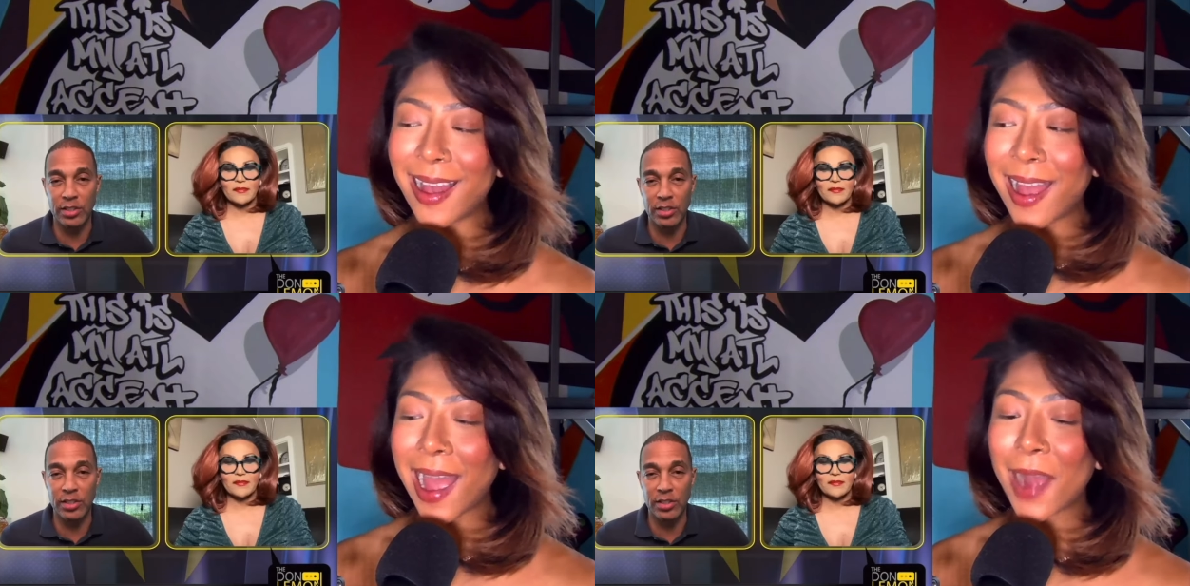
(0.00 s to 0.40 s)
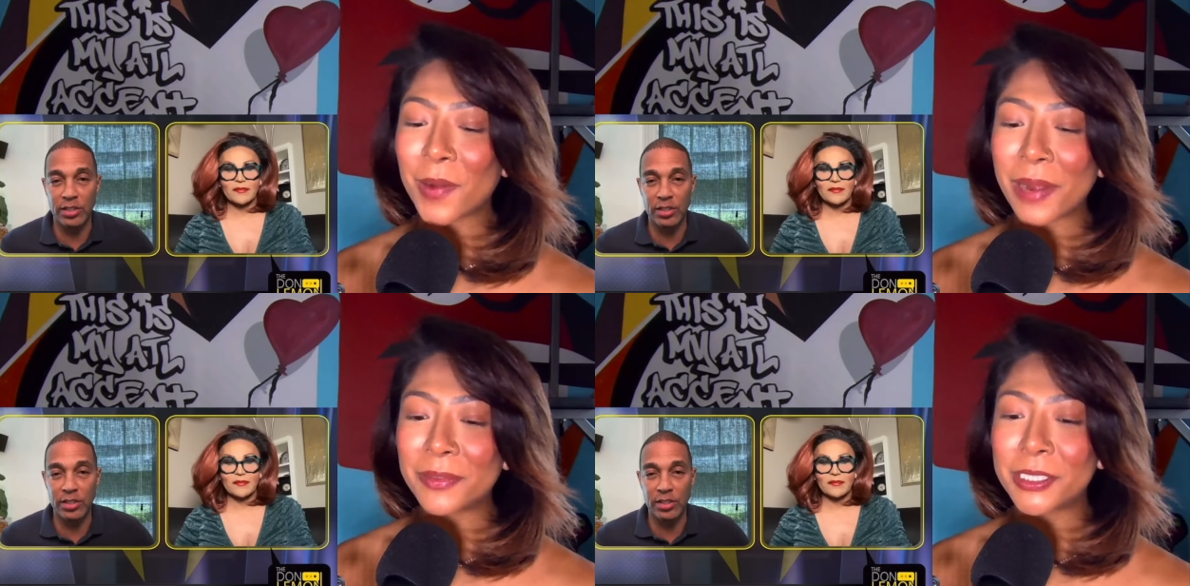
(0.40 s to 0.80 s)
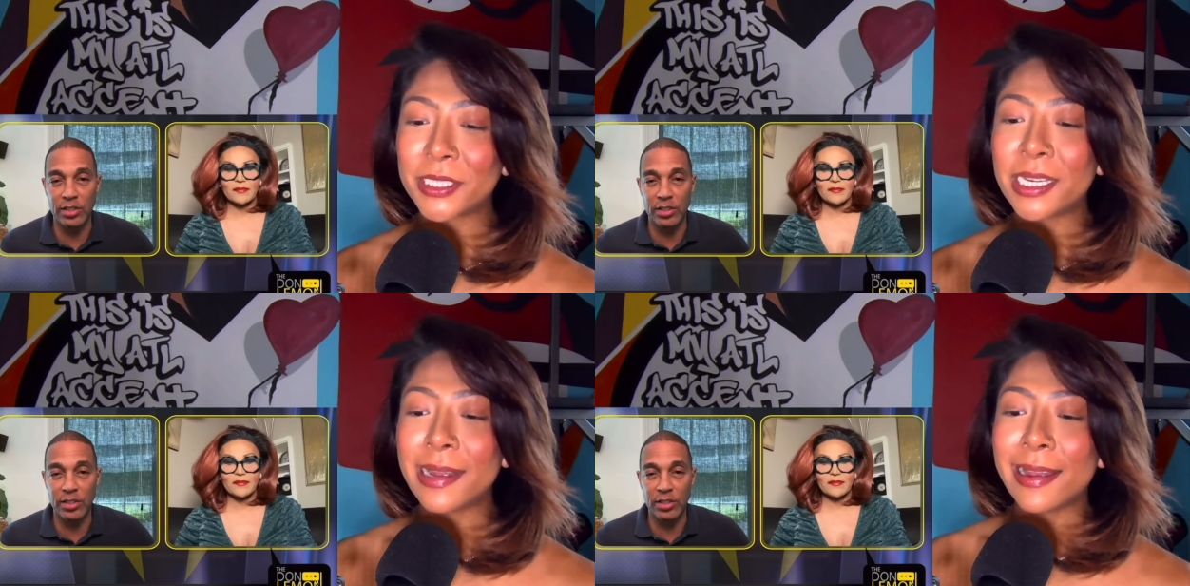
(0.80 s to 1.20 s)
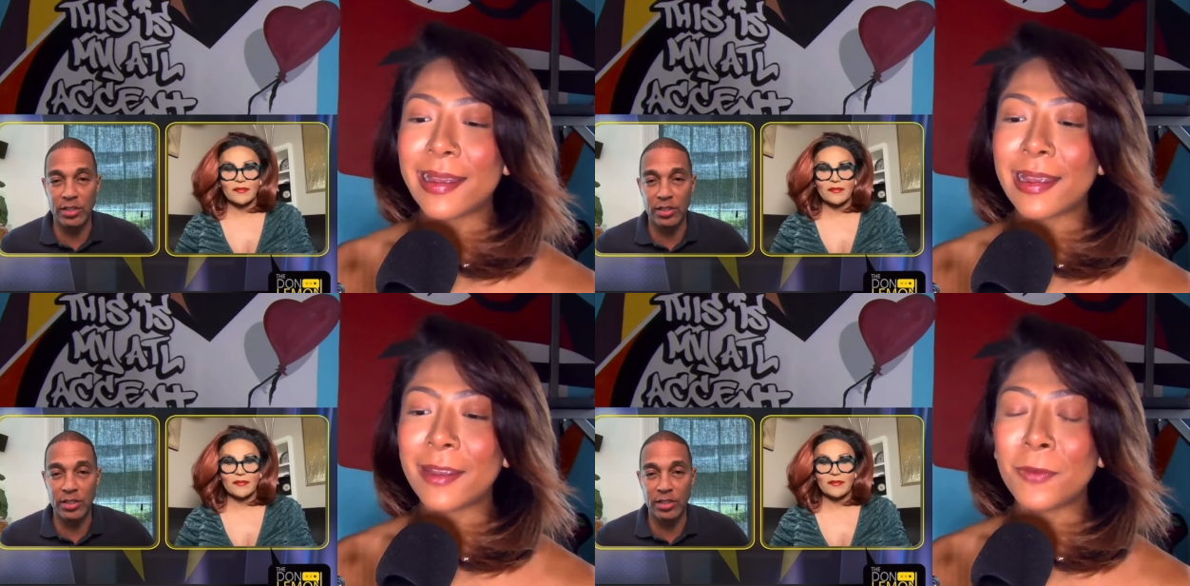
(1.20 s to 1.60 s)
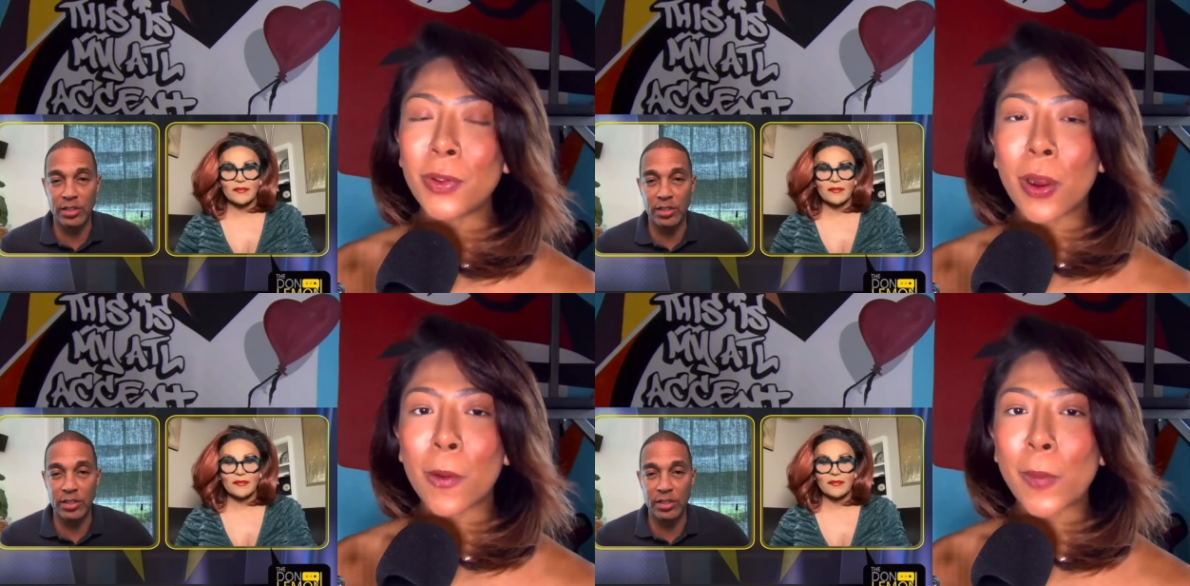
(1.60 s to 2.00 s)
Speaker 1: However, if you
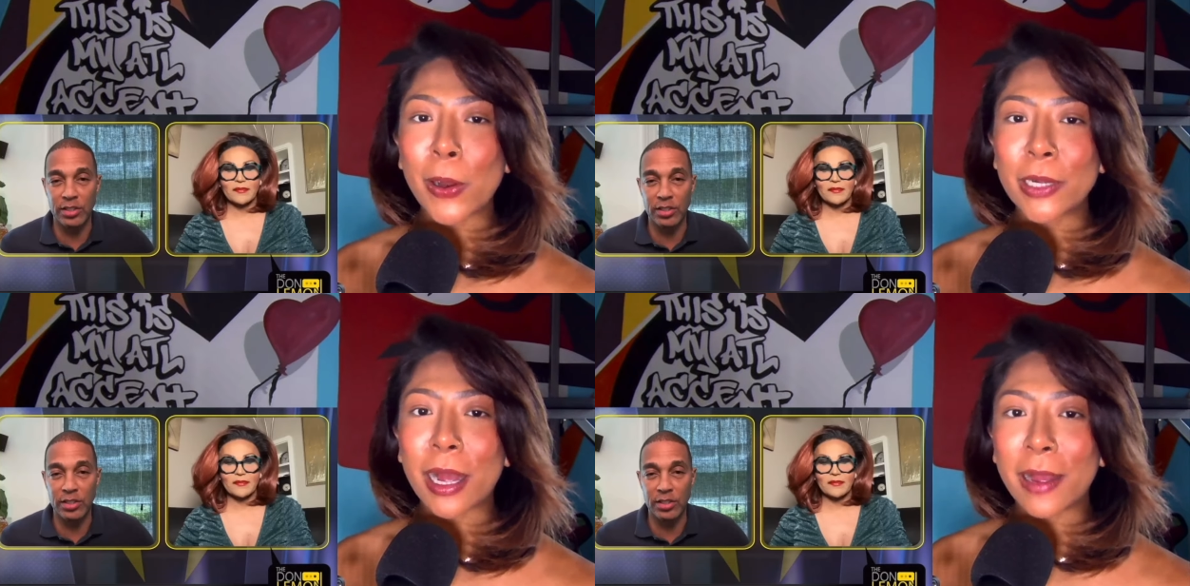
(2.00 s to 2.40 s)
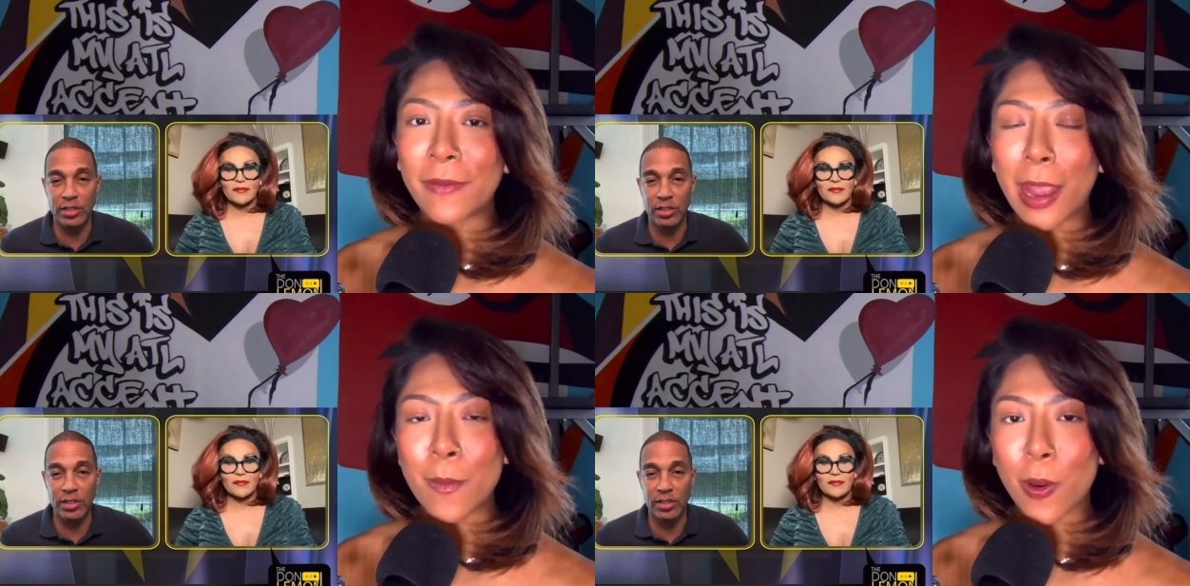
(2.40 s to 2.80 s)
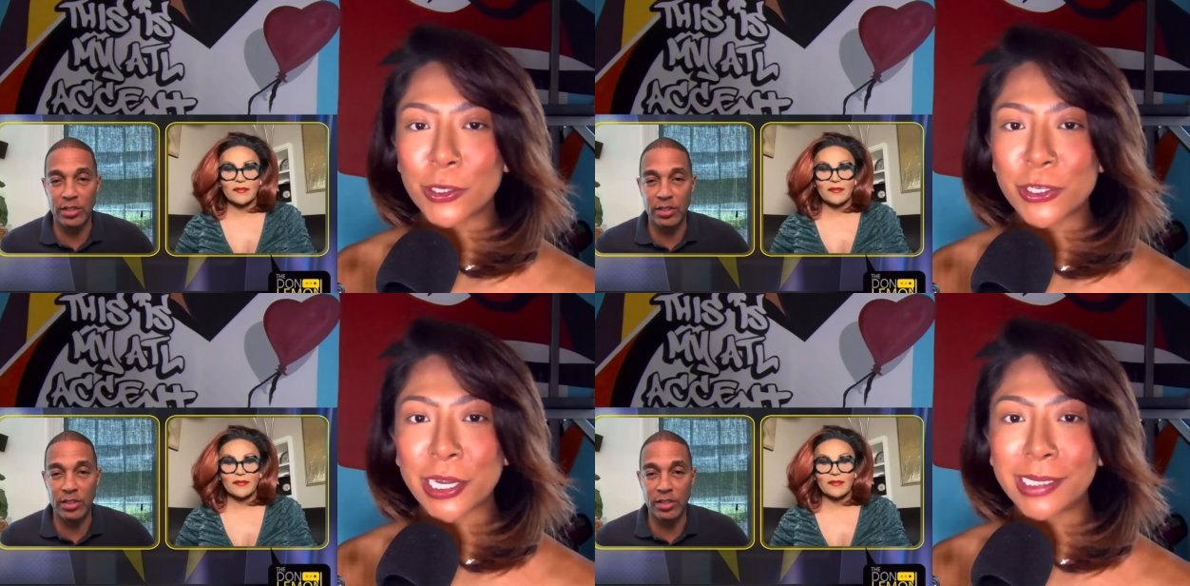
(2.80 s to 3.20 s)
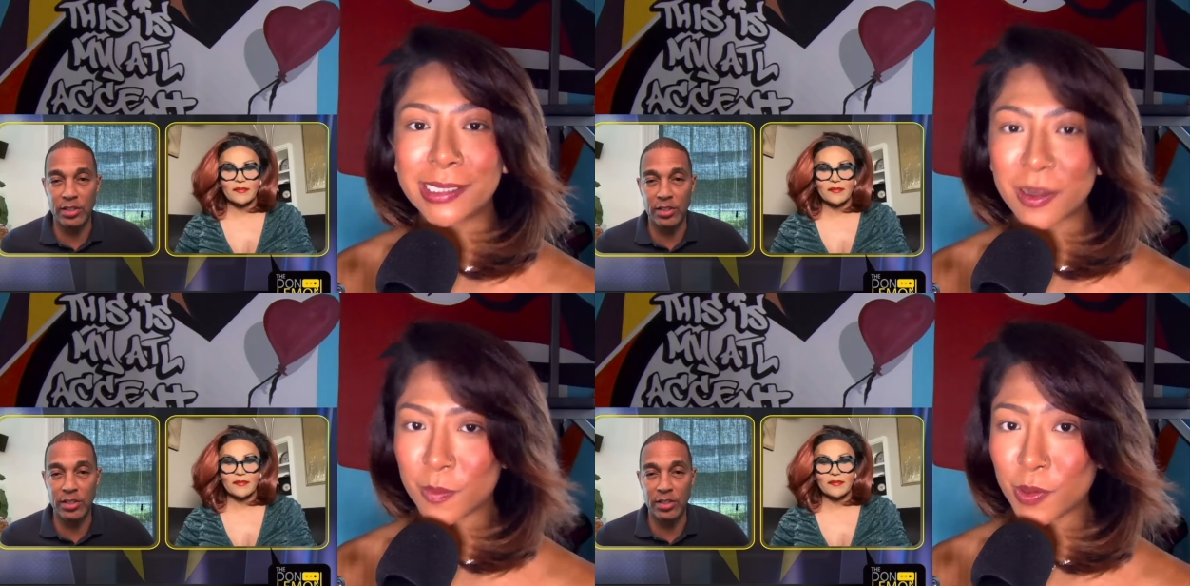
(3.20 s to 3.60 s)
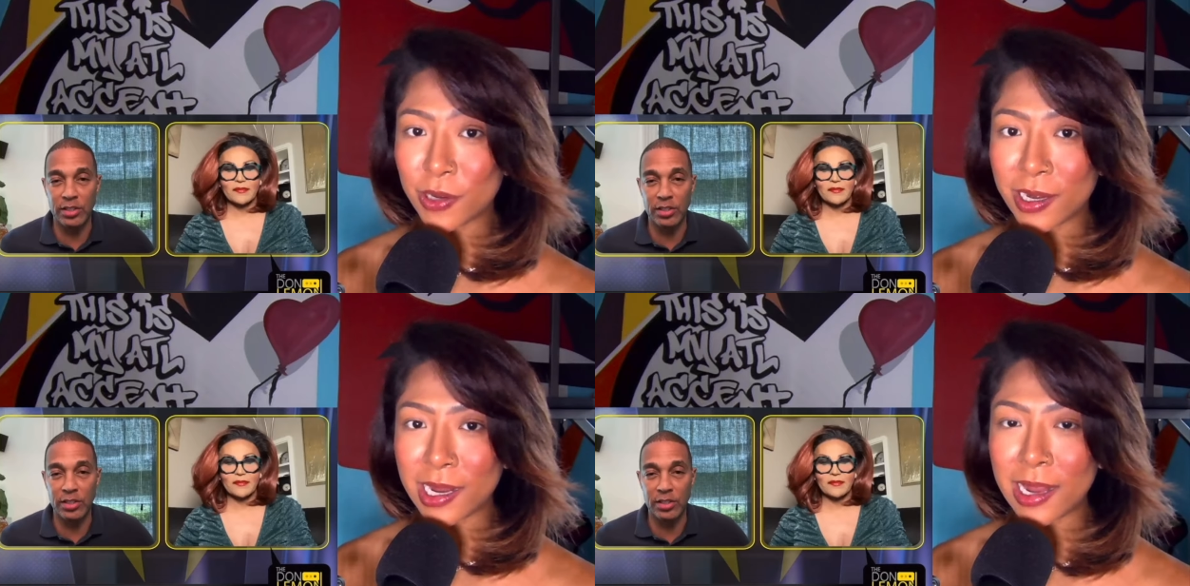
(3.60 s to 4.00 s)
are a part of a marginalized
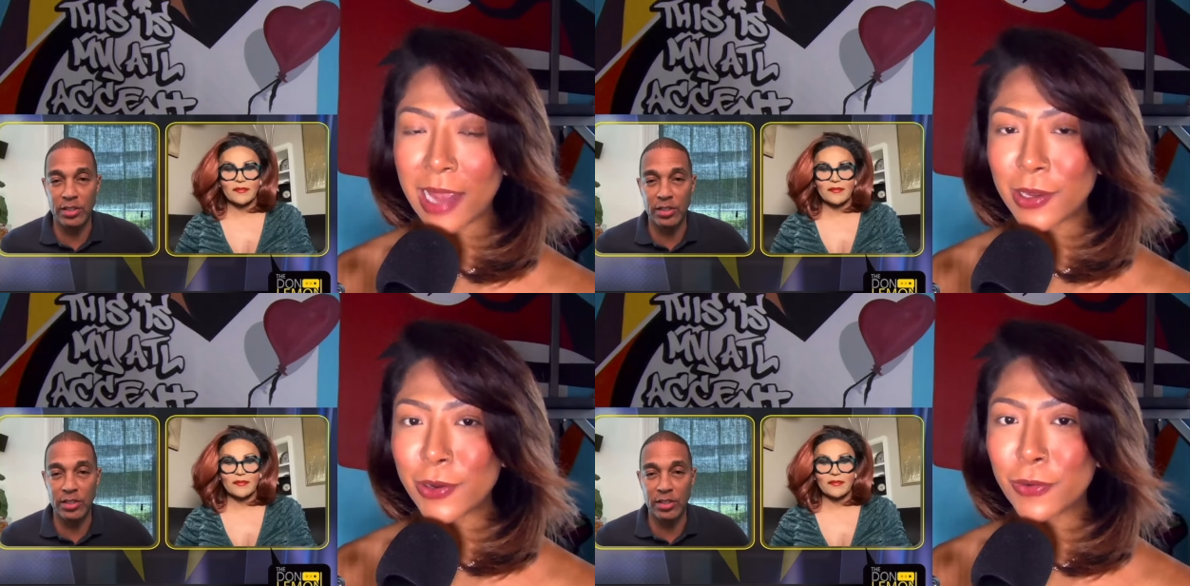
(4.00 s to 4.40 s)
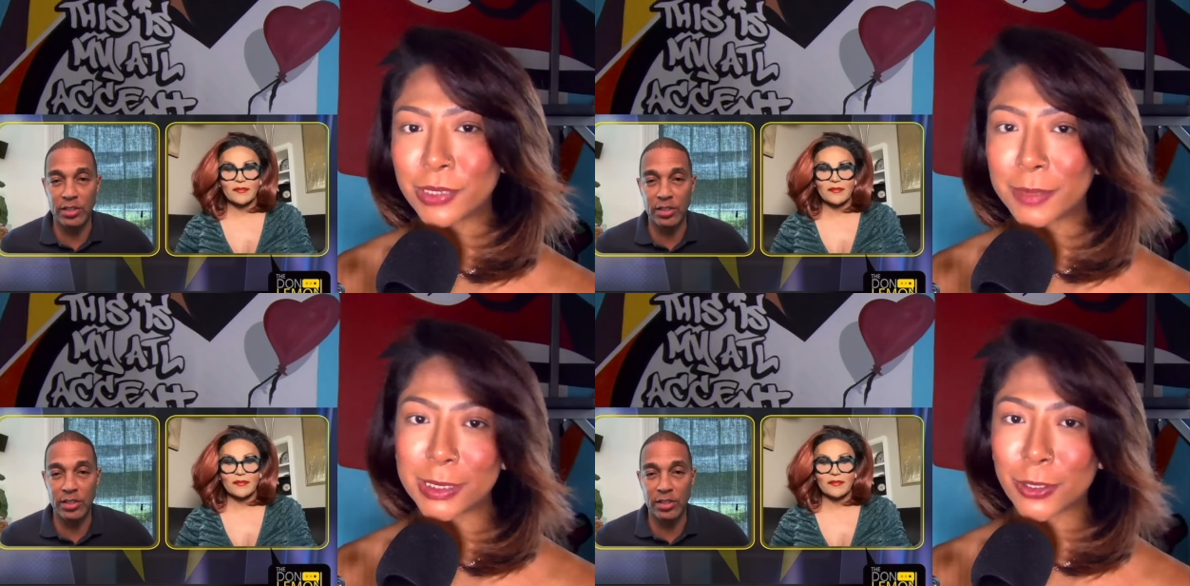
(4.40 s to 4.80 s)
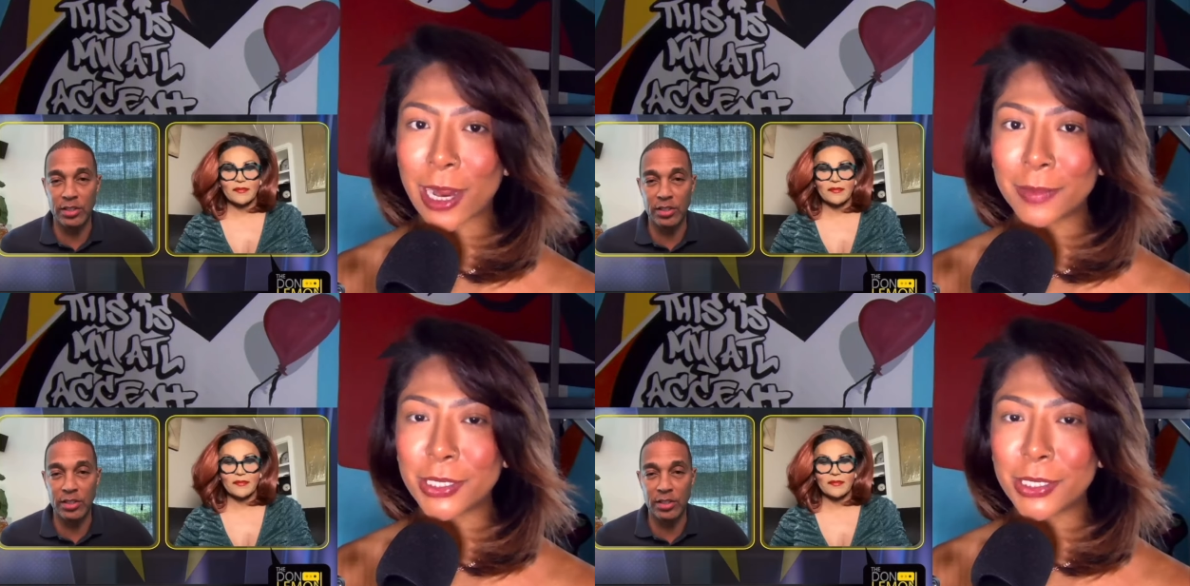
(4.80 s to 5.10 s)
community and you don't subscribe